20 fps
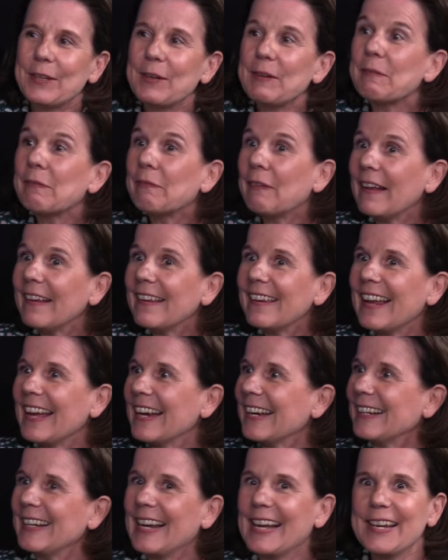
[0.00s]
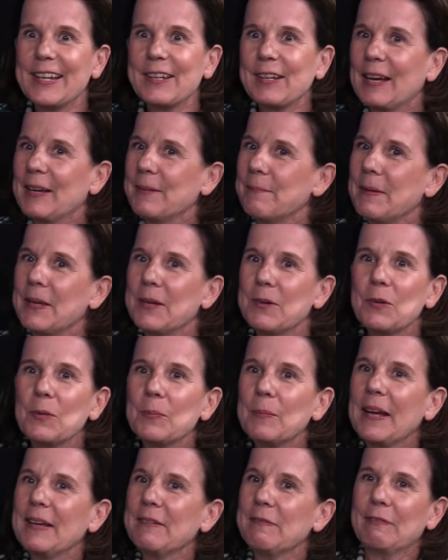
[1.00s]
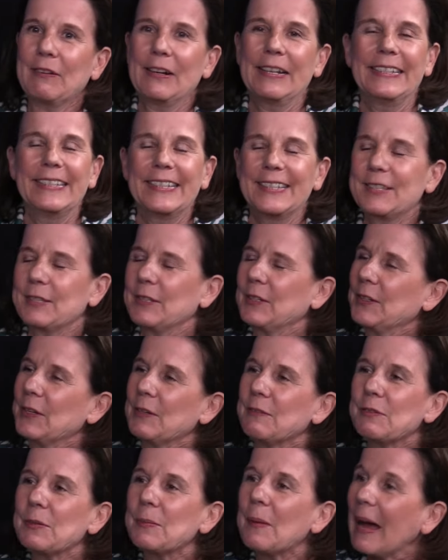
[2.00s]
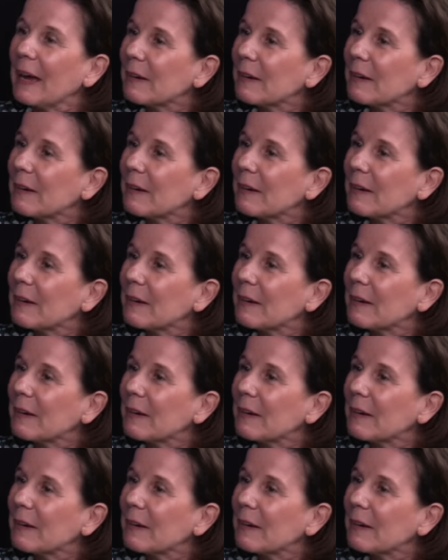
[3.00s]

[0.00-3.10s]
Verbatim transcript: so it felt like like i mean all my friends you know from